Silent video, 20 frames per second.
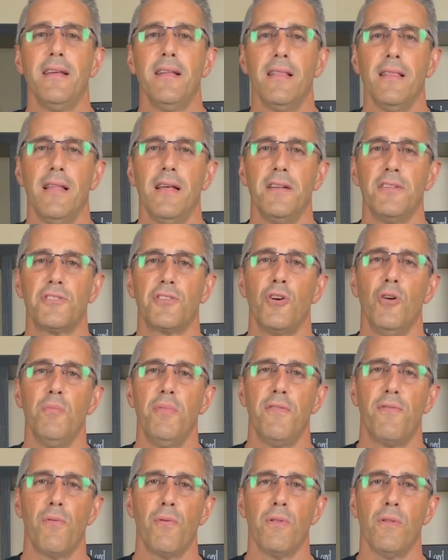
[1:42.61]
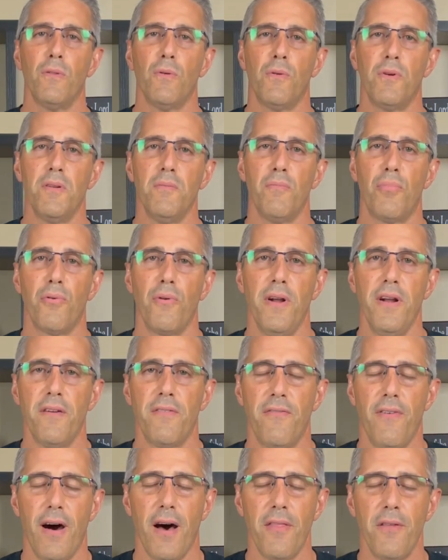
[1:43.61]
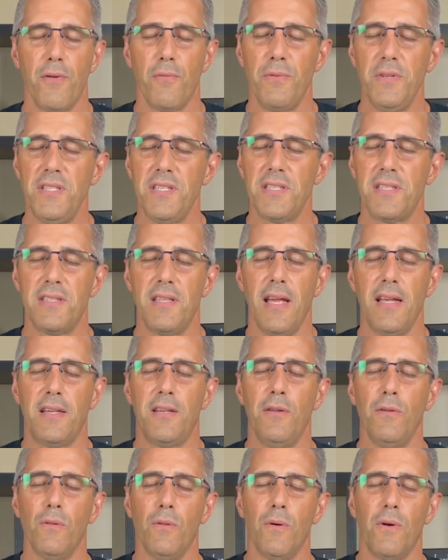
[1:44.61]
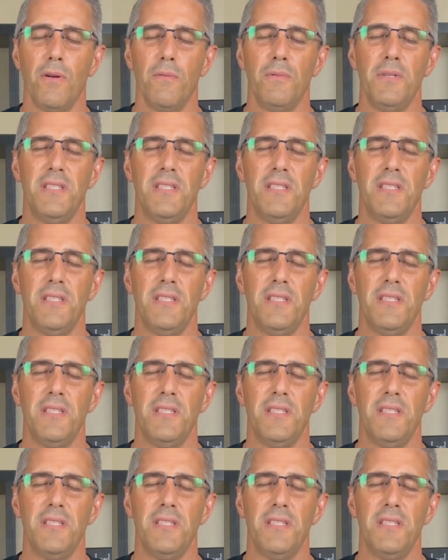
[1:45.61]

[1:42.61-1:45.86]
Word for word: Let us go before the Lord in prayer. Father, we just thank you, Lord.